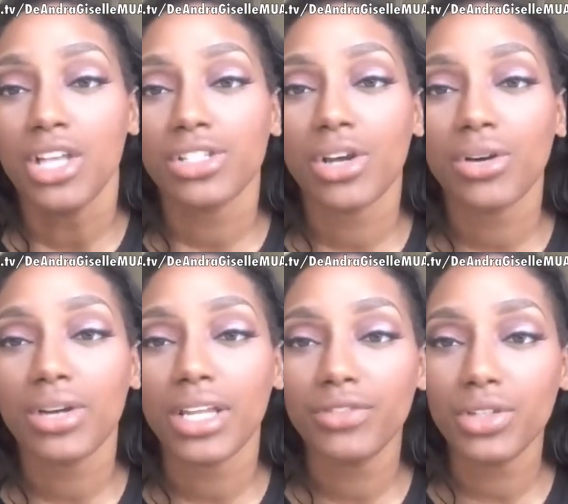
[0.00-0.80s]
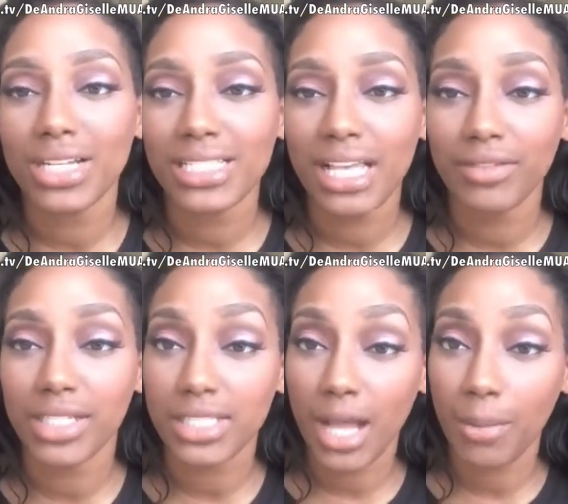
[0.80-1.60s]
So if you guys have
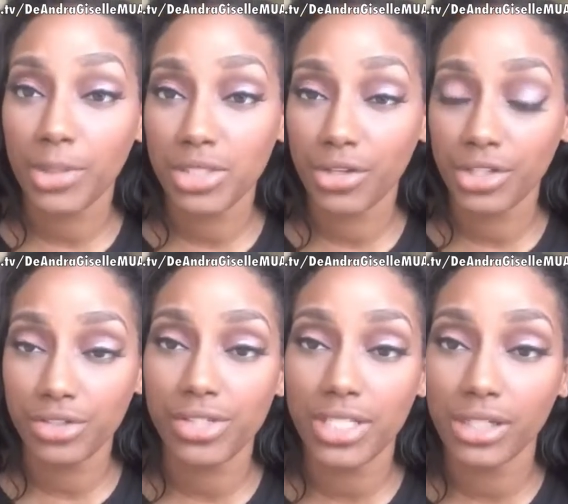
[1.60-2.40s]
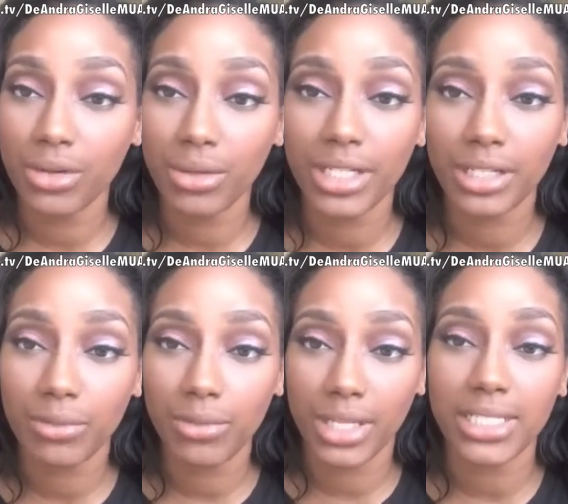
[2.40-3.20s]
any topics or interested in going
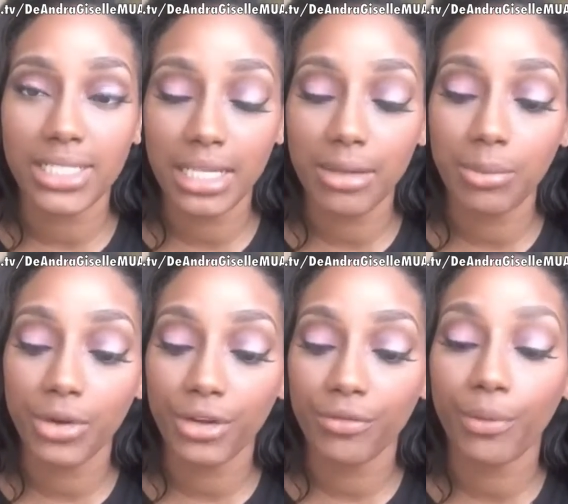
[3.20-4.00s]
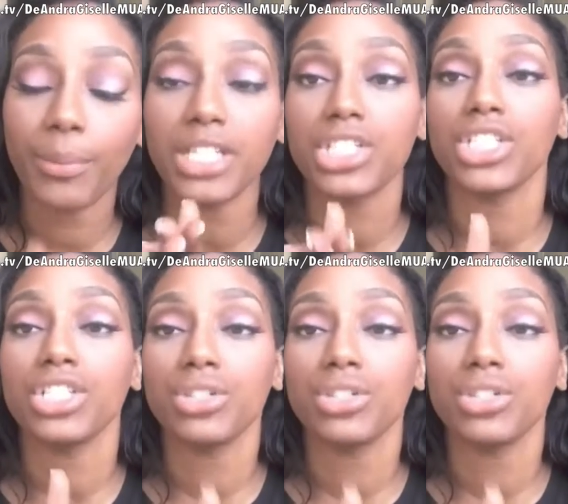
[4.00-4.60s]
and ready to get more information,